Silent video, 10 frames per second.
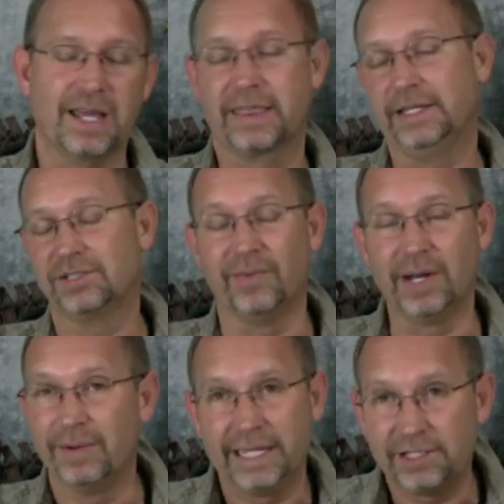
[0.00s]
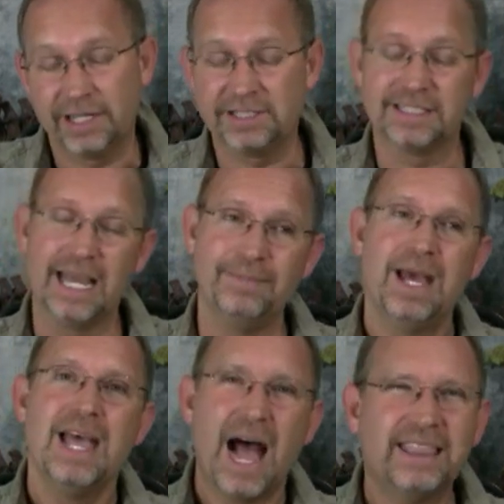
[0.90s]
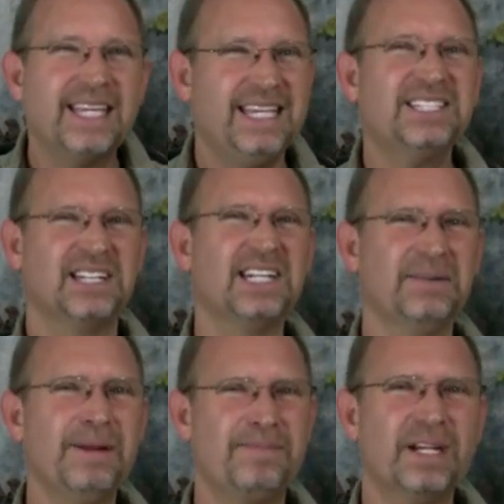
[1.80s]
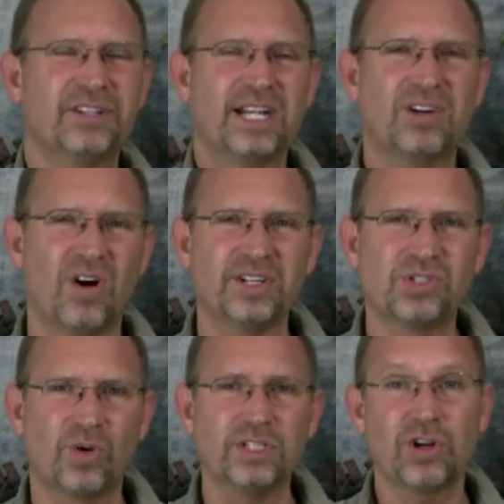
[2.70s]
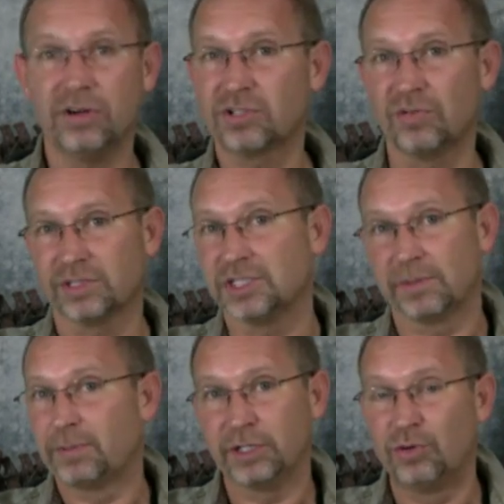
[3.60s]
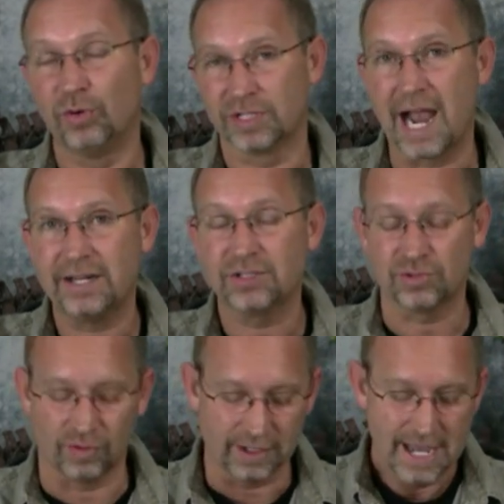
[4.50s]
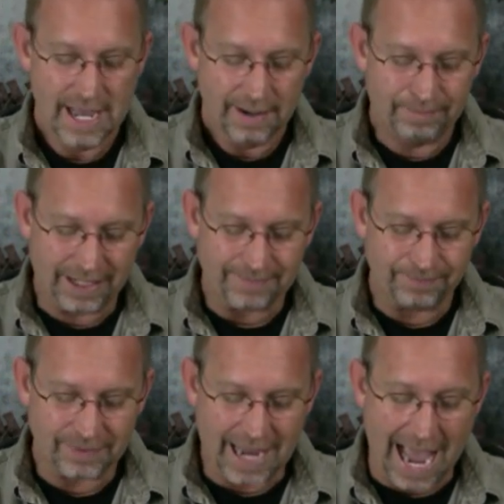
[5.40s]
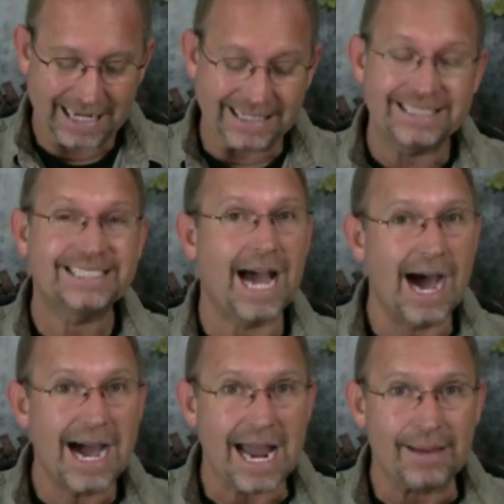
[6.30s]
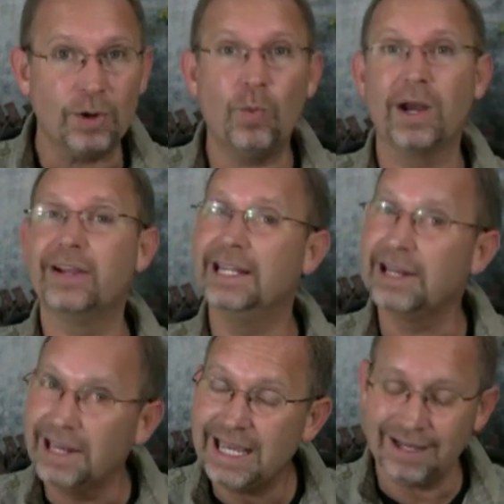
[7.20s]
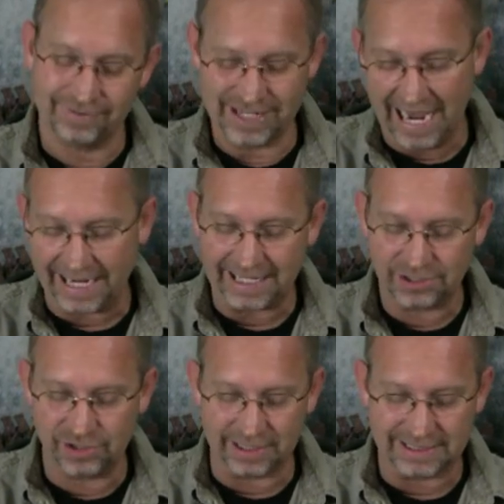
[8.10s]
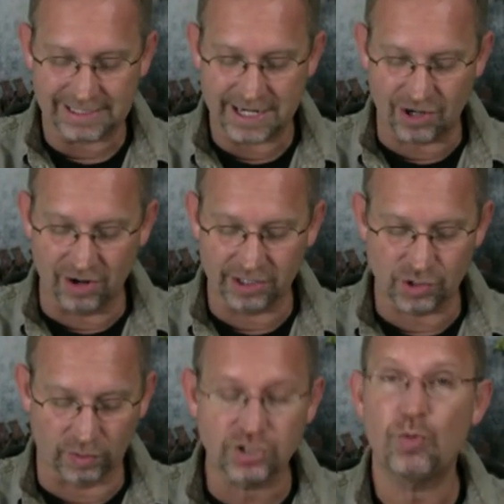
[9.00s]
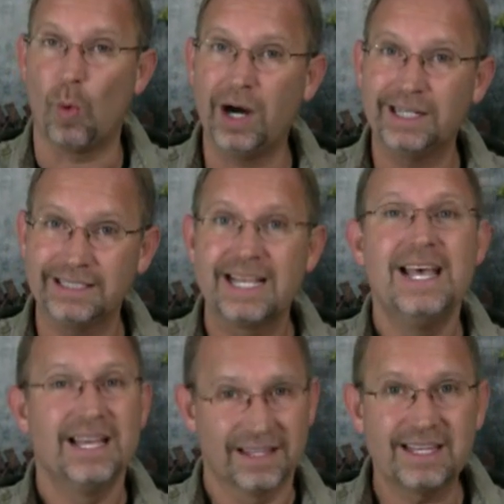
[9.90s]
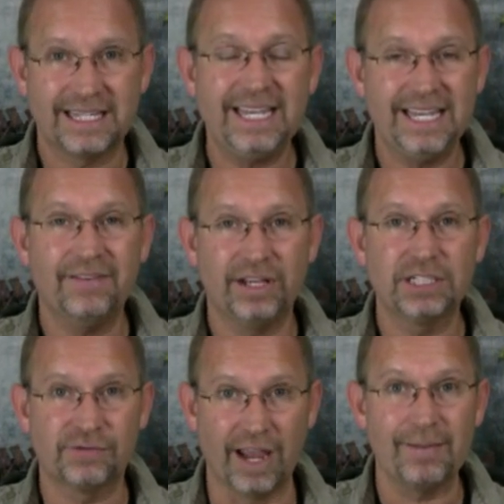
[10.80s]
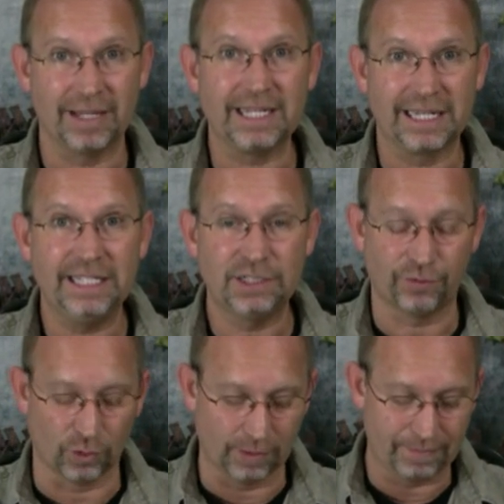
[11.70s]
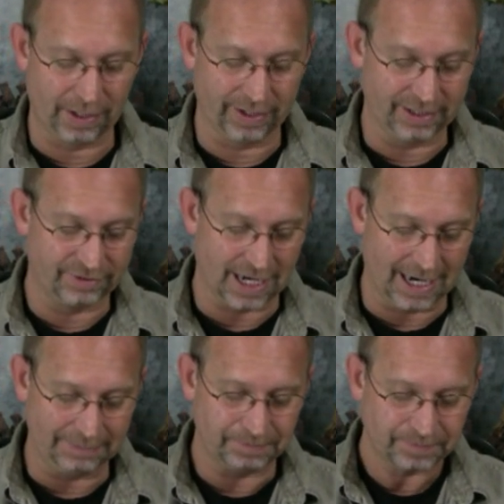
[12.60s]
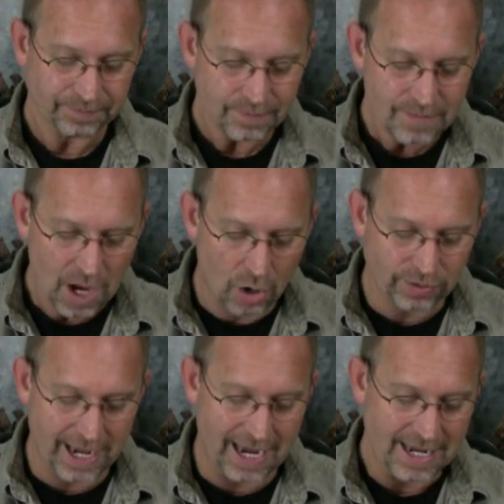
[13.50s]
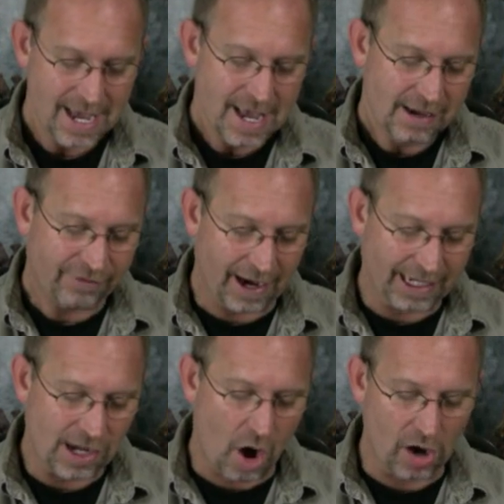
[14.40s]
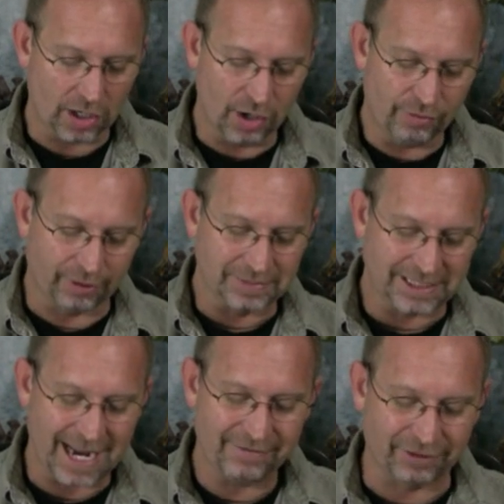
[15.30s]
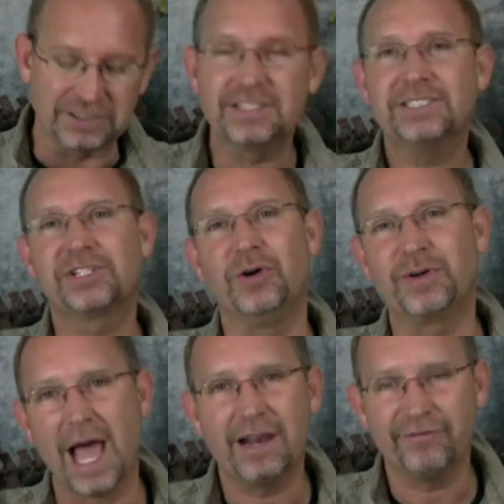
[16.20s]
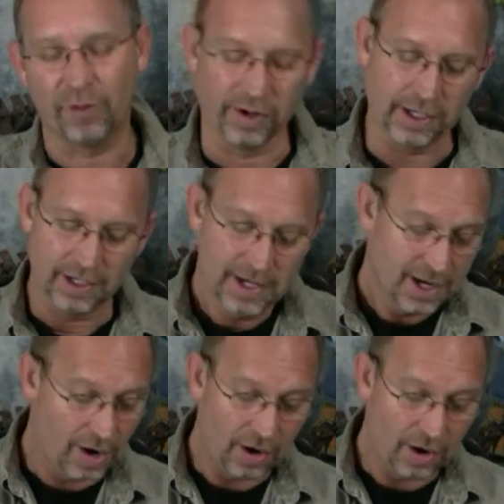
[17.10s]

I think so. Anyway, they changed his name. I think he's a little bit bigger than Carnotaurus. Carnotaurus is a pretty cool dinosaur, but at his time where he lived, yeah, I guess you could say Carnotaurus was the king of his family, at least for a period of time. Okay, finally, Arlo from San Francisco, California.